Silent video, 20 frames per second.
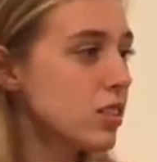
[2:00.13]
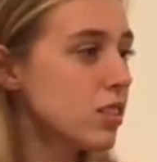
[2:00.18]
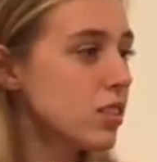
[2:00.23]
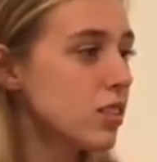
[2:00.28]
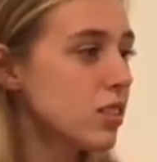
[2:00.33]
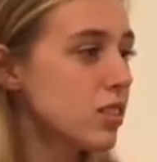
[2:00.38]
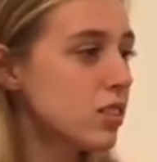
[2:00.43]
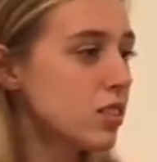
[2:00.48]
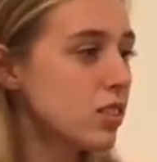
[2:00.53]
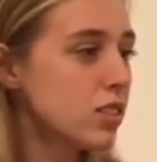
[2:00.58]

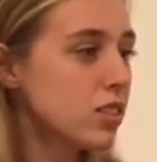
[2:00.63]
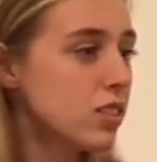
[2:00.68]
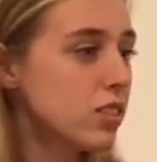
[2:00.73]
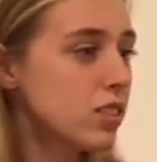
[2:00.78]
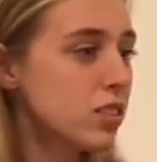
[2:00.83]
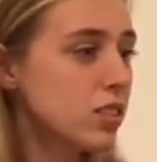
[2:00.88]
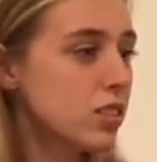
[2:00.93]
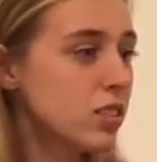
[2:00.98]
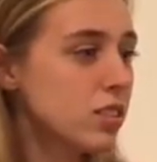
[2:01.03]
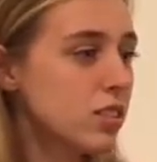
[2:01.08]

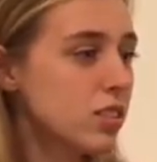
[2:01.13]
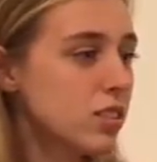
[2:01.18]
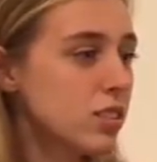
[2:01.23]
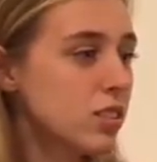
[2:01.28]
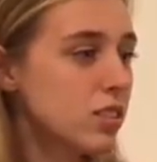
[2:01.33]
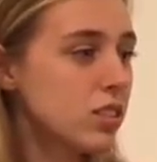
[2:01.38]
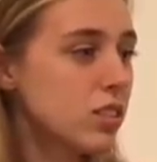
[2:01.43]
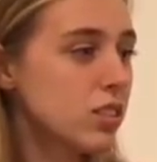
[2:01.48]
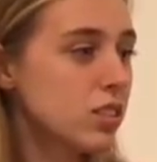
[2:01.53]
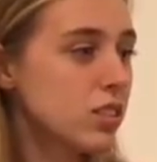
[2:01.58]

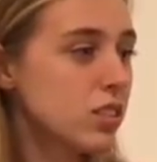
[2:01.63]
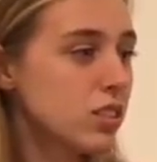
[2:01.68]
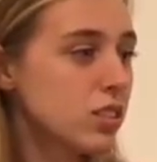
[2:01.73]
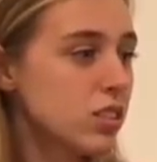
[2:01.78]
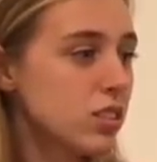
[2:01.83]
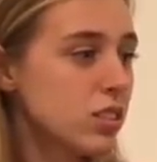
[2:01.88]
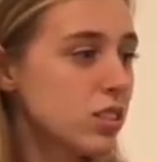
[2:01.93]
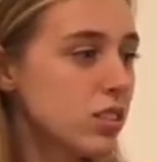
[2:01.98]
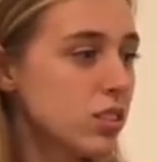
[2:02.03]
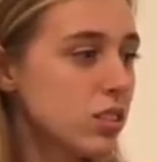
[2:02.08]

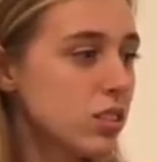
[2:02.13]
No words are spoken by the person on screen.